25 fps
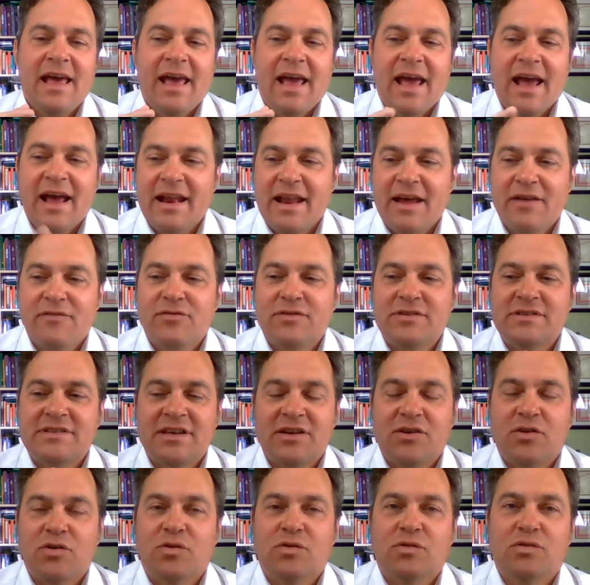and every
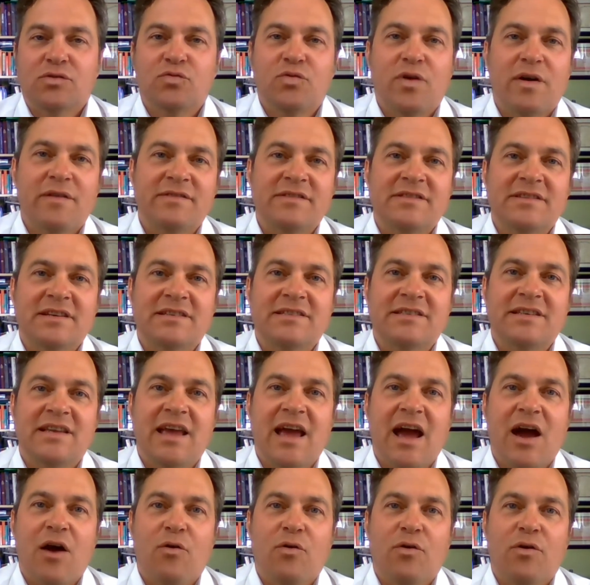single 12 and 60
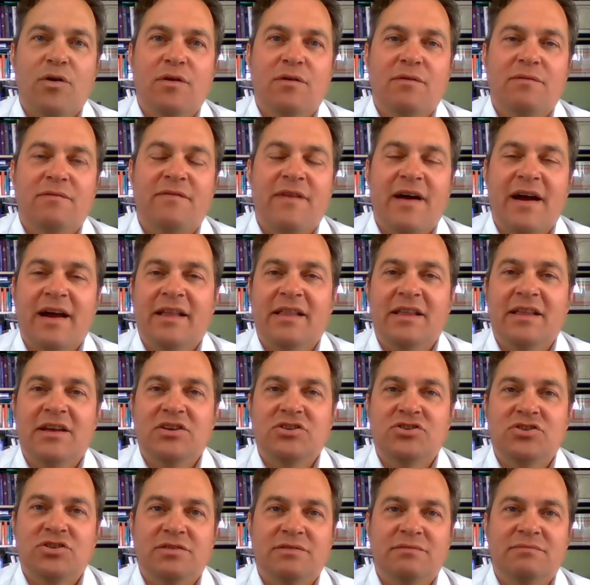hour
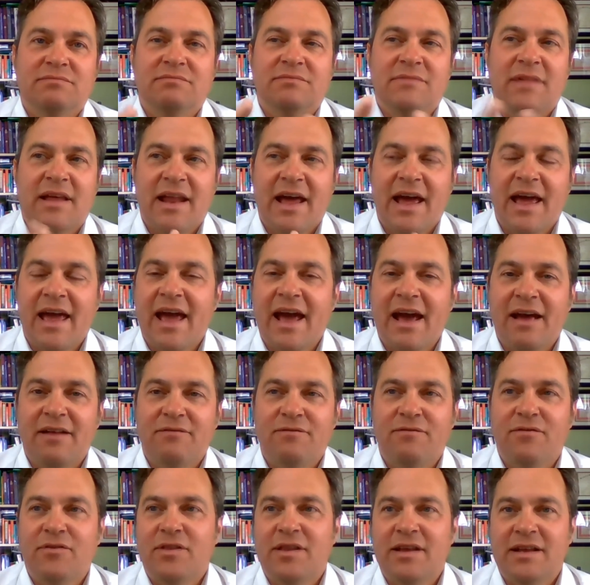violation that I had
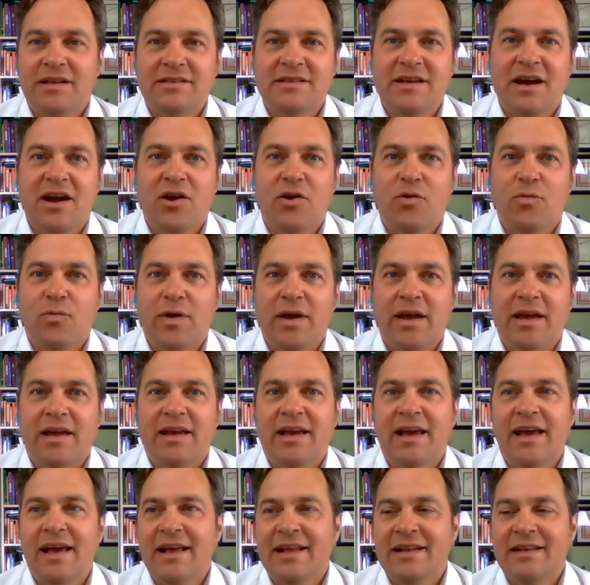for the entire week,
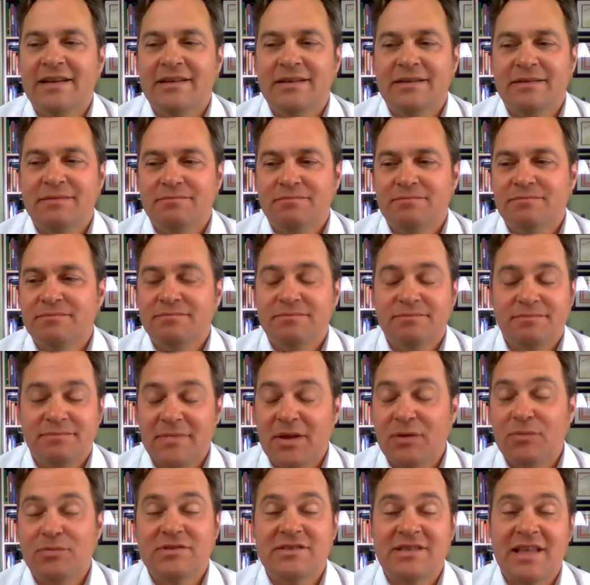and it
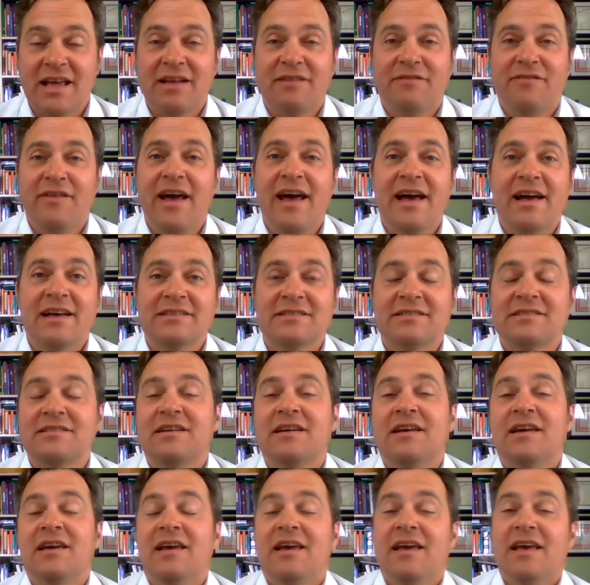was that fast.
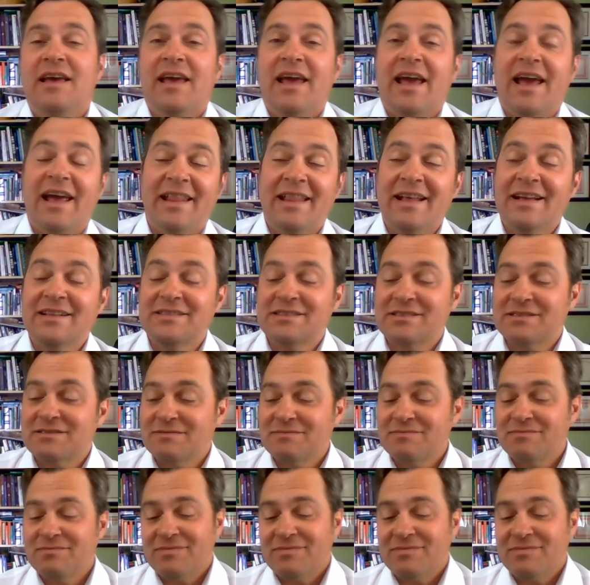And that's,